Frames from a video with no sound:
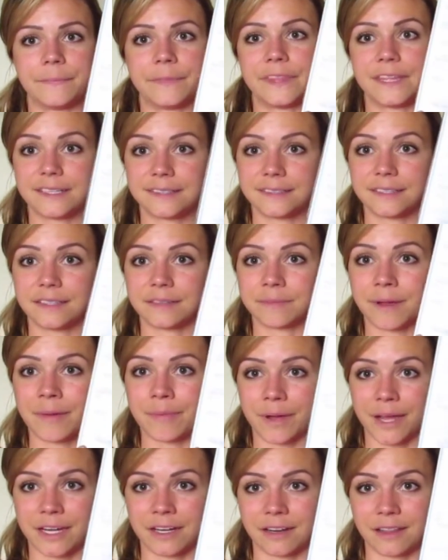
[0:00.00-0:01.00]
this is my
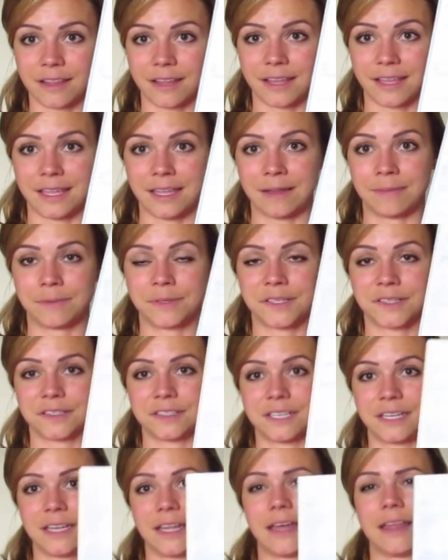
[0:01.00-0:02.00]
binder that keeps
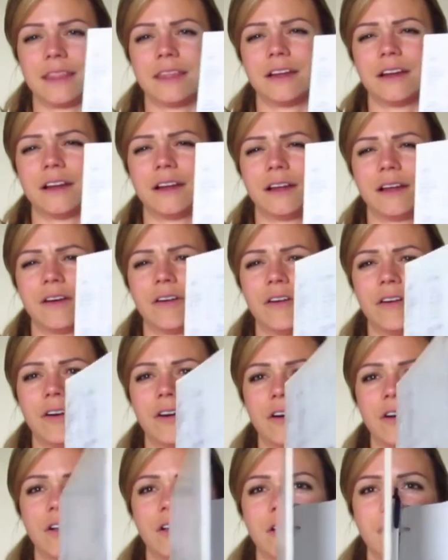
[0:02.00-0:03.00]
together
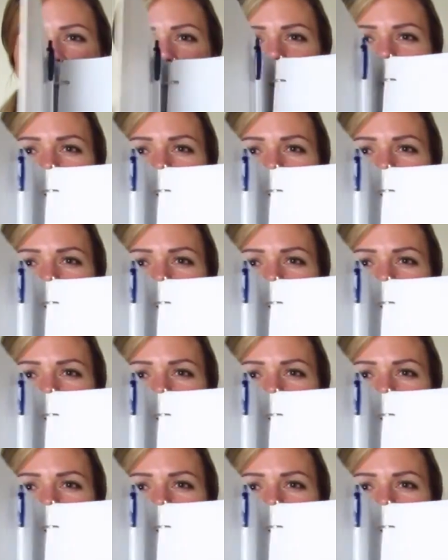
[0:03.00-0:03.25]
all